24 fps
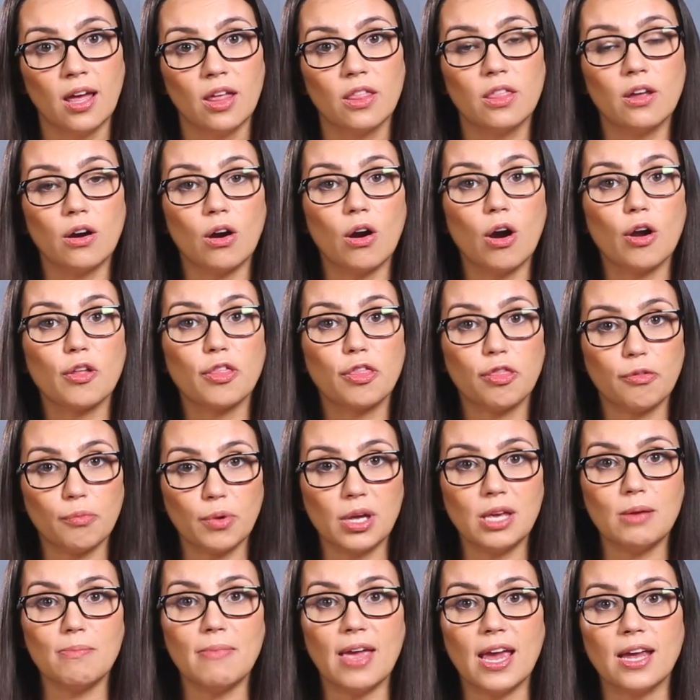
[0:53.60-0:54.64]
There are
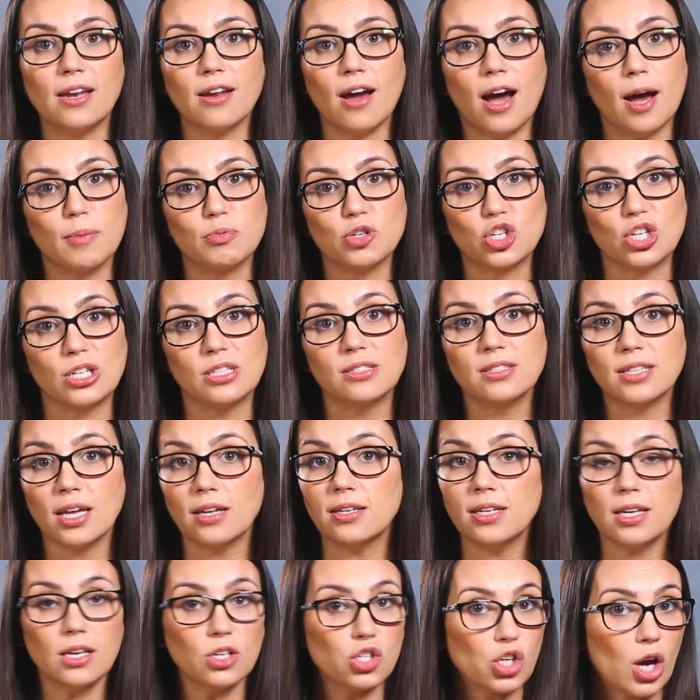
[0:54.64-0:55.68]
three main options,
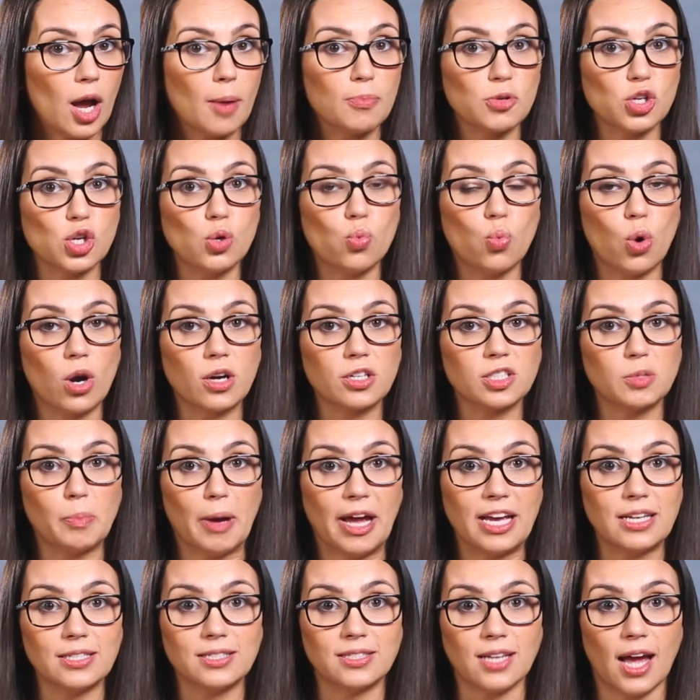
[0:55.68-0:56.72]
and each option works
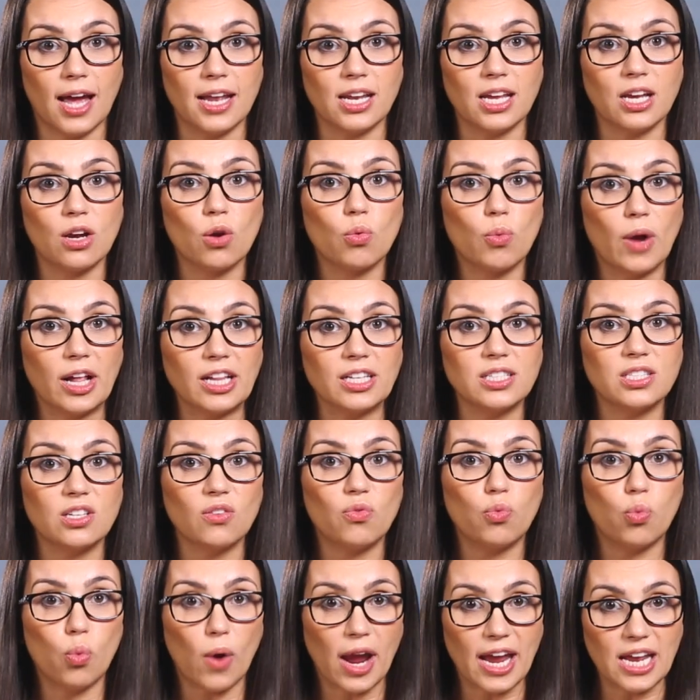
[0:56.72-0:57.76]
by assigning a
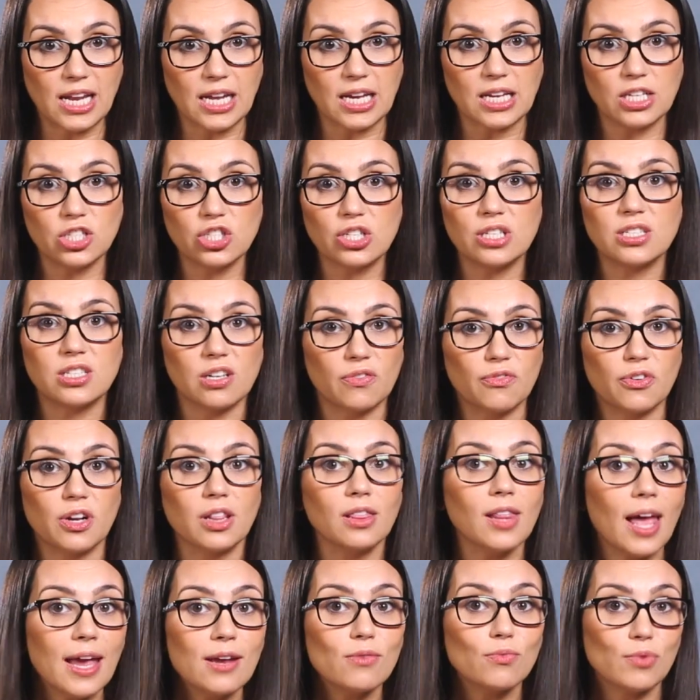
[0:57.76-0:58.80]
relative weighting to
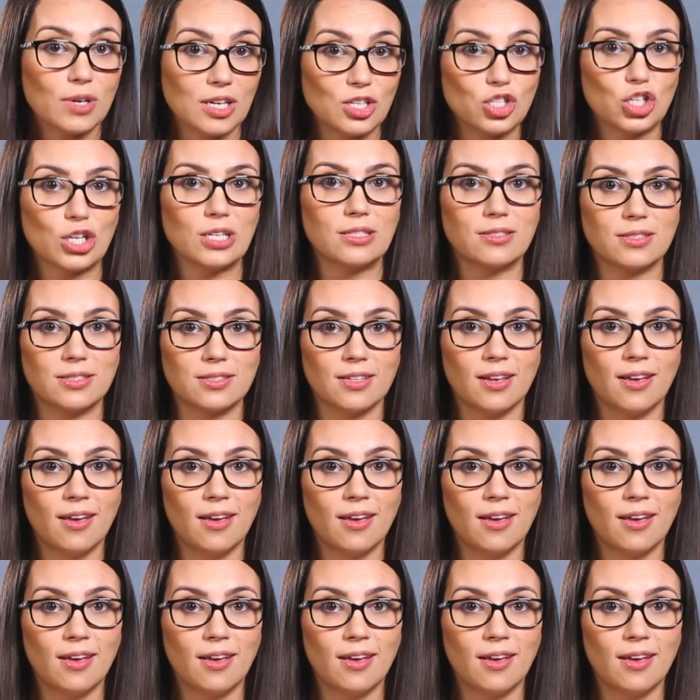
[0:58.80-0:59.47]
different light regions.